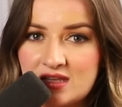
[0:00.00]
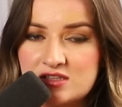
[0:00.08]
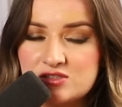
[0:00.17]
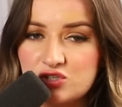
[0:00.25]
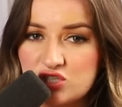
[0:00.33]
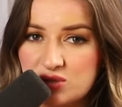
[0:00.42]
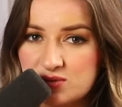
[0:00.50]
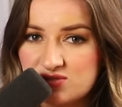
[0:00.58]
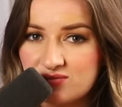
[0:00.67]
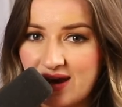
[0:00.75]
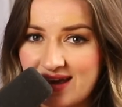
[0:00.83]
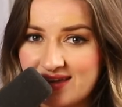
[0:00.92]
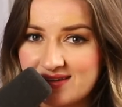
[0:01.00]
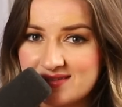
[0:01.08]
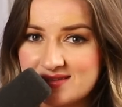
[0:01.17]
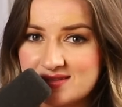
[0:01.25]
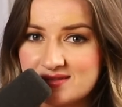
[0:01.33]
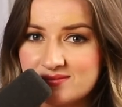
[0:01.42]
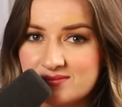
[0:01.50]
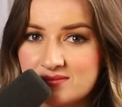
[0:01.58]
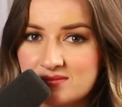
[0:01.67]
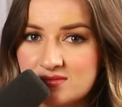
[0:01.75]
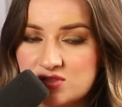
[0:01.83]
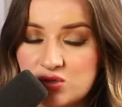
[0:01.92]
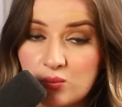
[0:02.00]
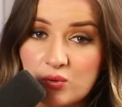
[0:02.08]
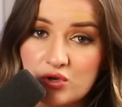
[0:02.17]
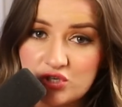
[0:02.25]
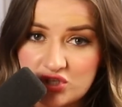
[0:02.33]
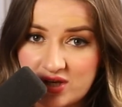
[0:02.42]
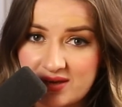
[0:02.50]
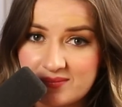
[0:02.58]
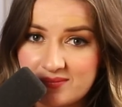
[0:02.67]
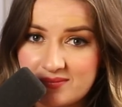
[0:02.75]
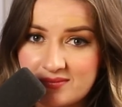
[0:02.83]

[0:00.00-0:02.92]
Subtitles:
So she was raised to worship